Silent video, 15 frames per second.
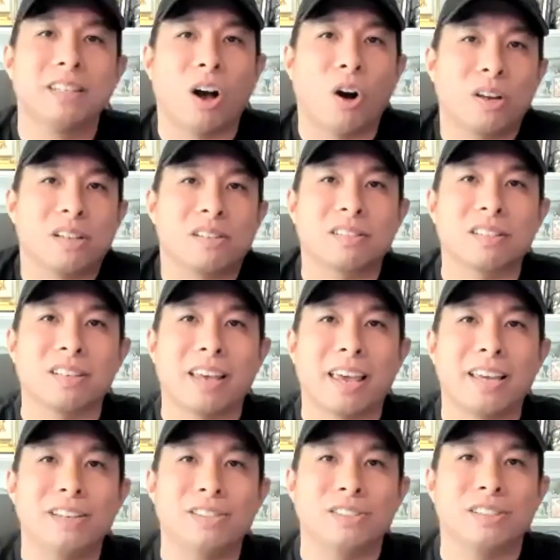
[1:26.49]
honestly,
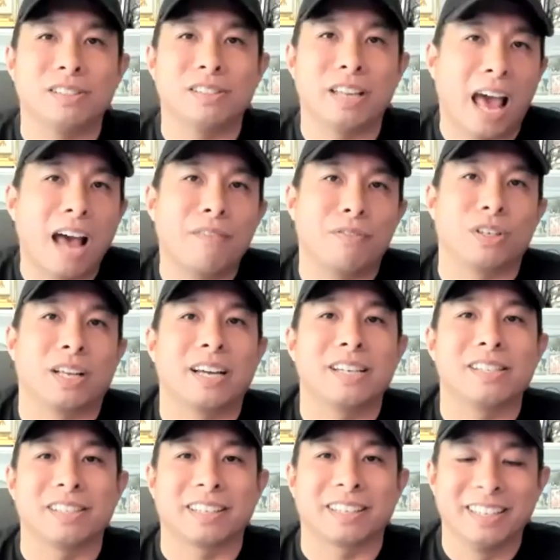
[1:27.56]
Asians in
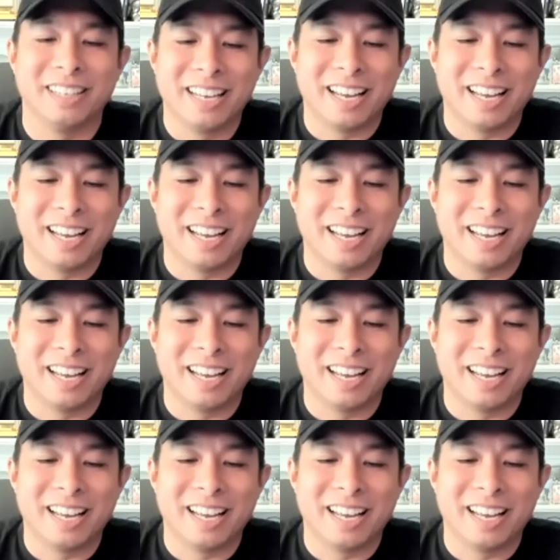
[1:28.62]
advertising.